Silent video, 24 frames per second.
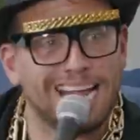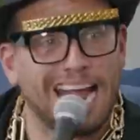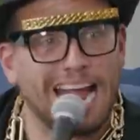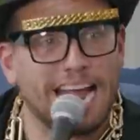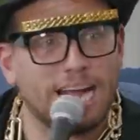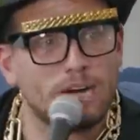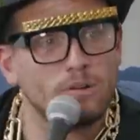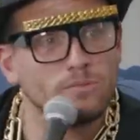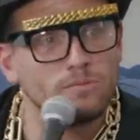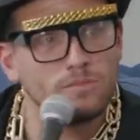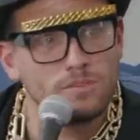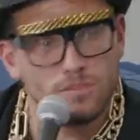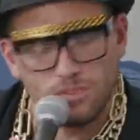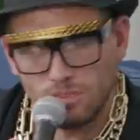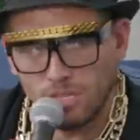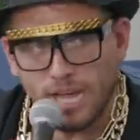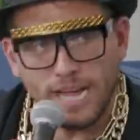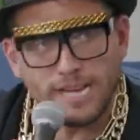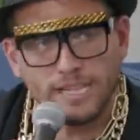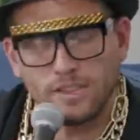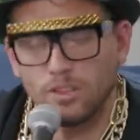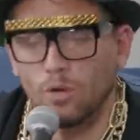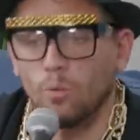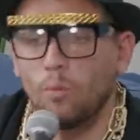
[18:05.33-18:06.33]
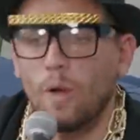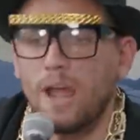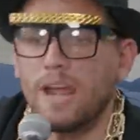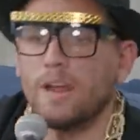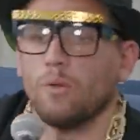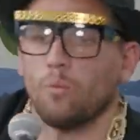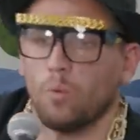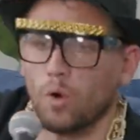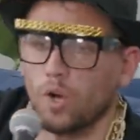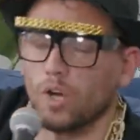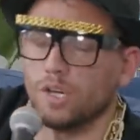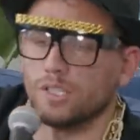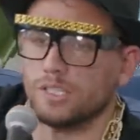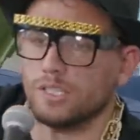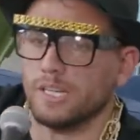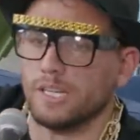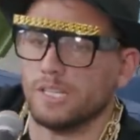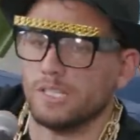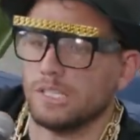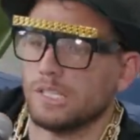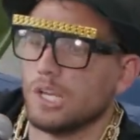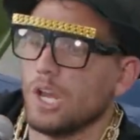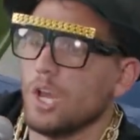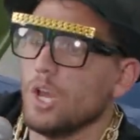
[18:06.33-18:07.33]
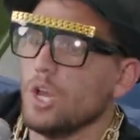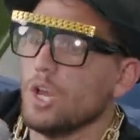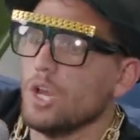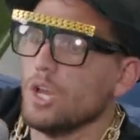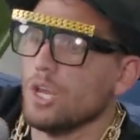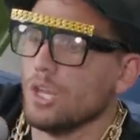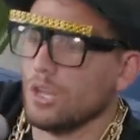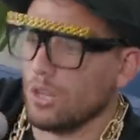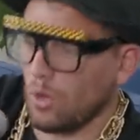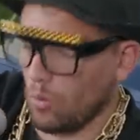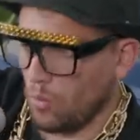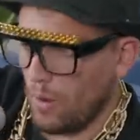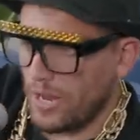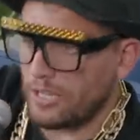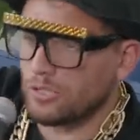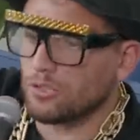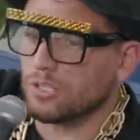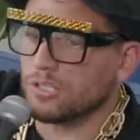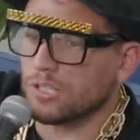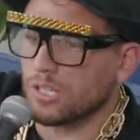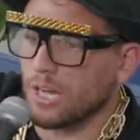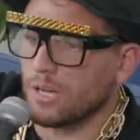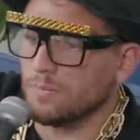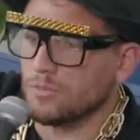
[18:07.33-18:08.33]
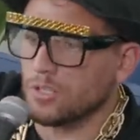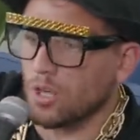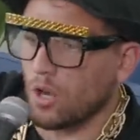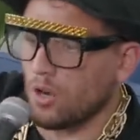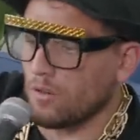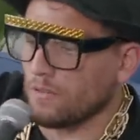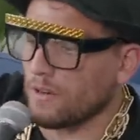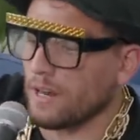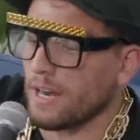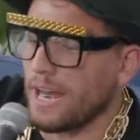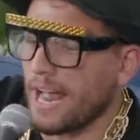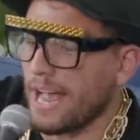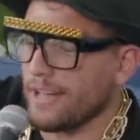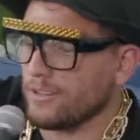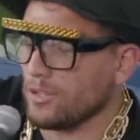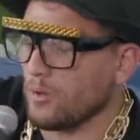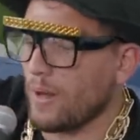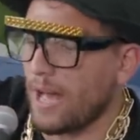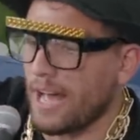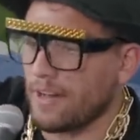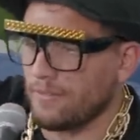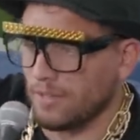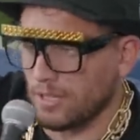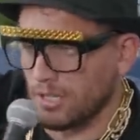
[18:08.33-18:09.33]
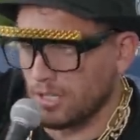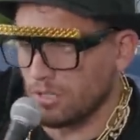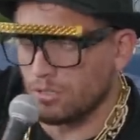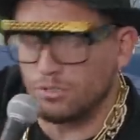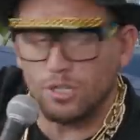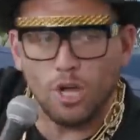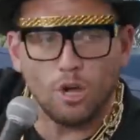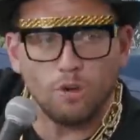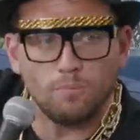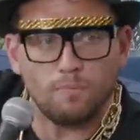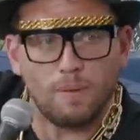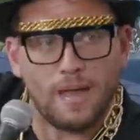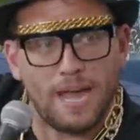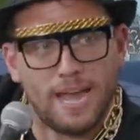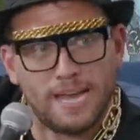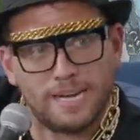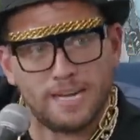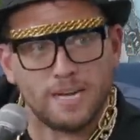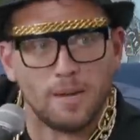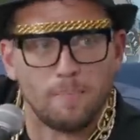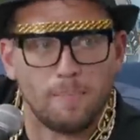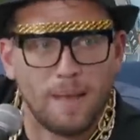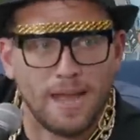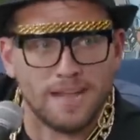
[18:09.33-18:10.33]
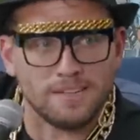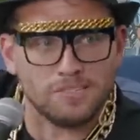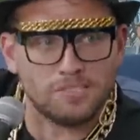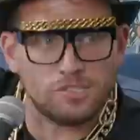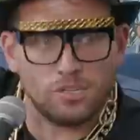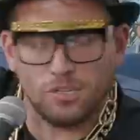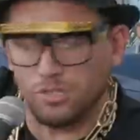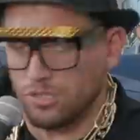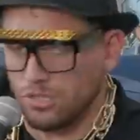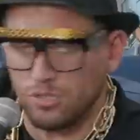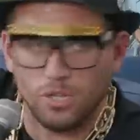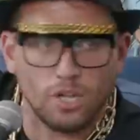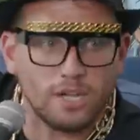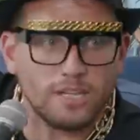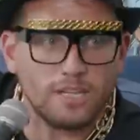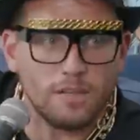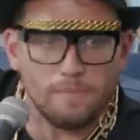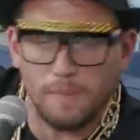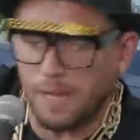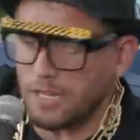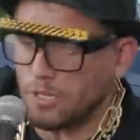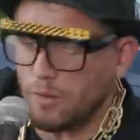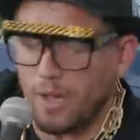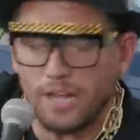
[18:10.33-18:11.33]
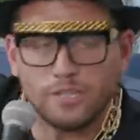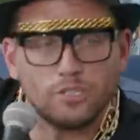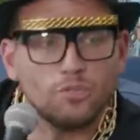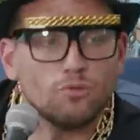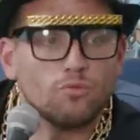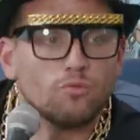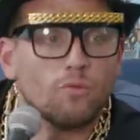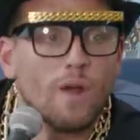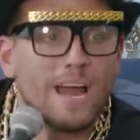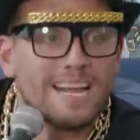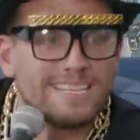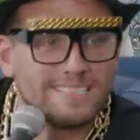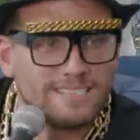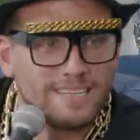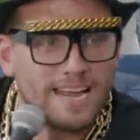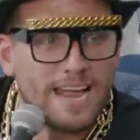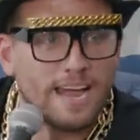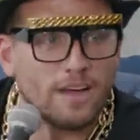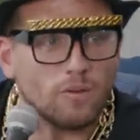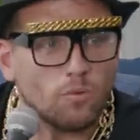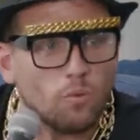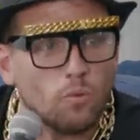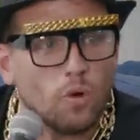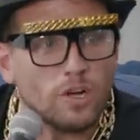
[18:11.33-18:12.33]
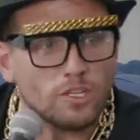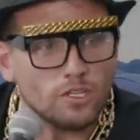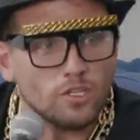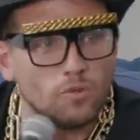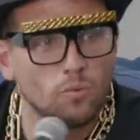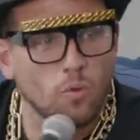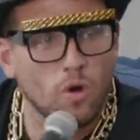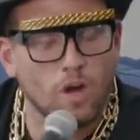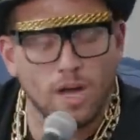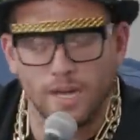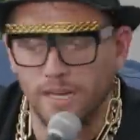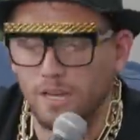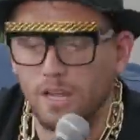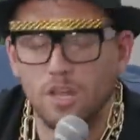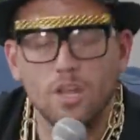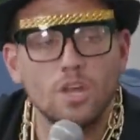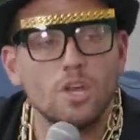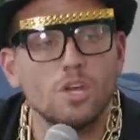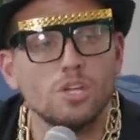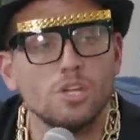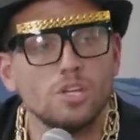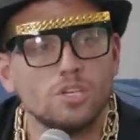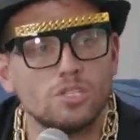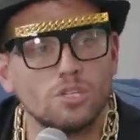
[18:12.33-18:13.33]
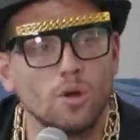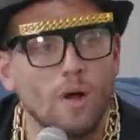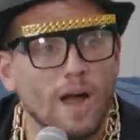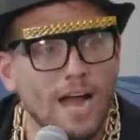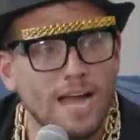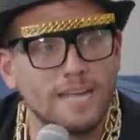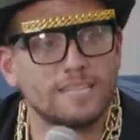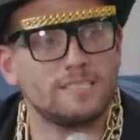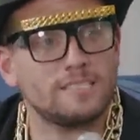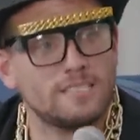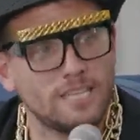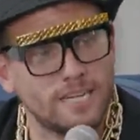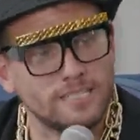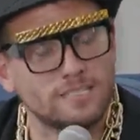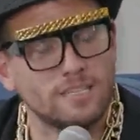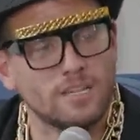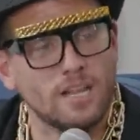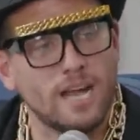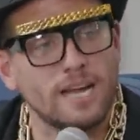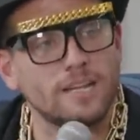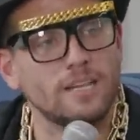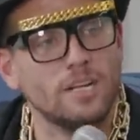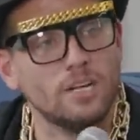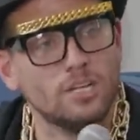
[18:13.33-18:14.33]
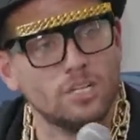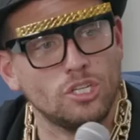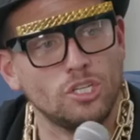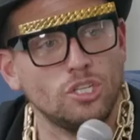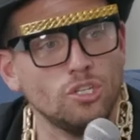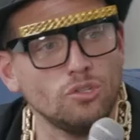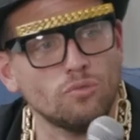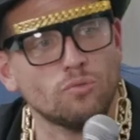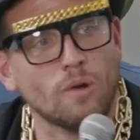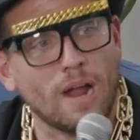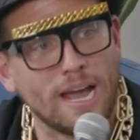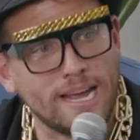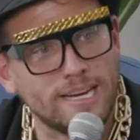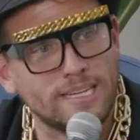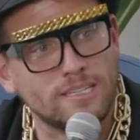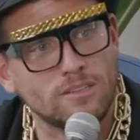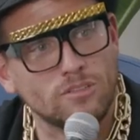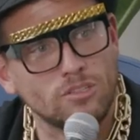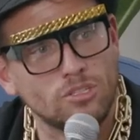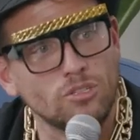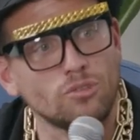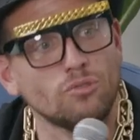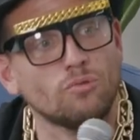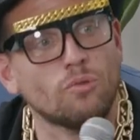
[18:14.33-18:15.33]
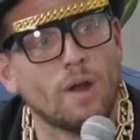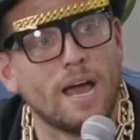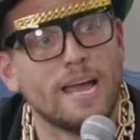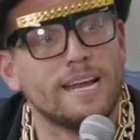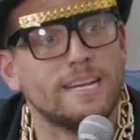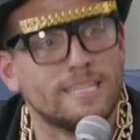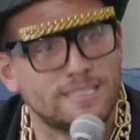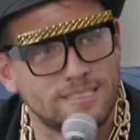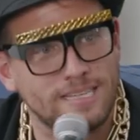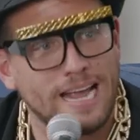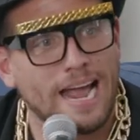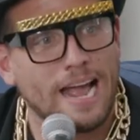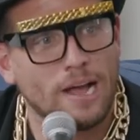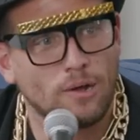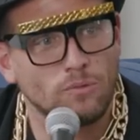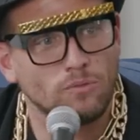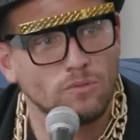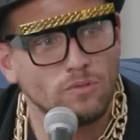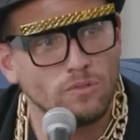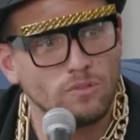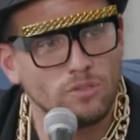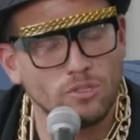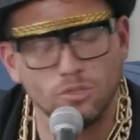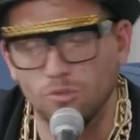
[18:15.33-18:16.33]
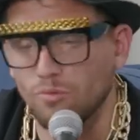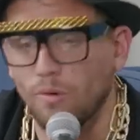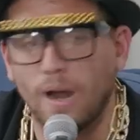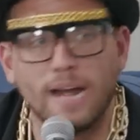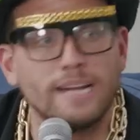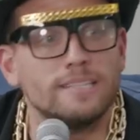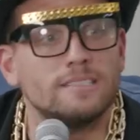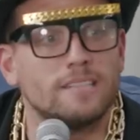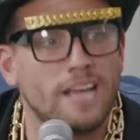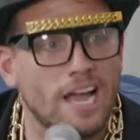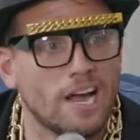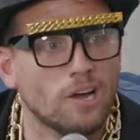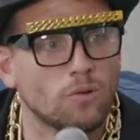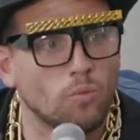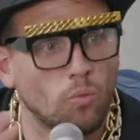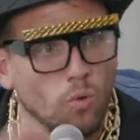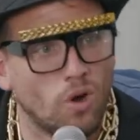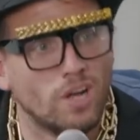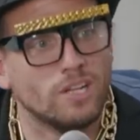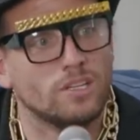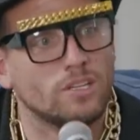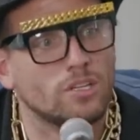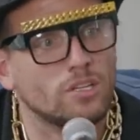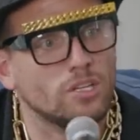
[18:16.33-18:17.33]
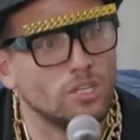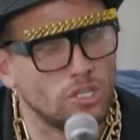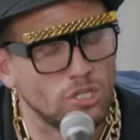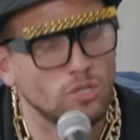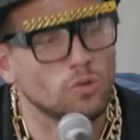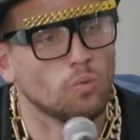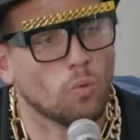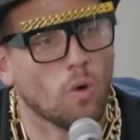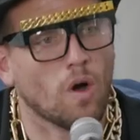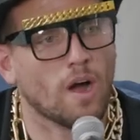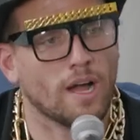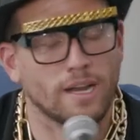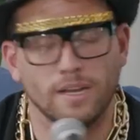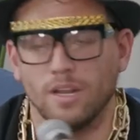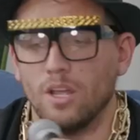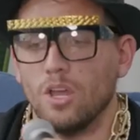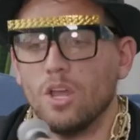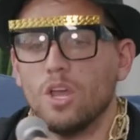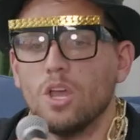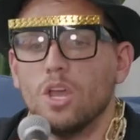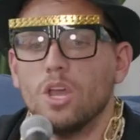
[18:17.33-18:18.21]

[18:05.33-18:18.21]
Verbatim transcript: down like the way it works is a waitress comes over and you have a little notepad and a pencil. You look at the menu and you write down what you want. So I said, Delilah, you write you write it down. You write down what you want.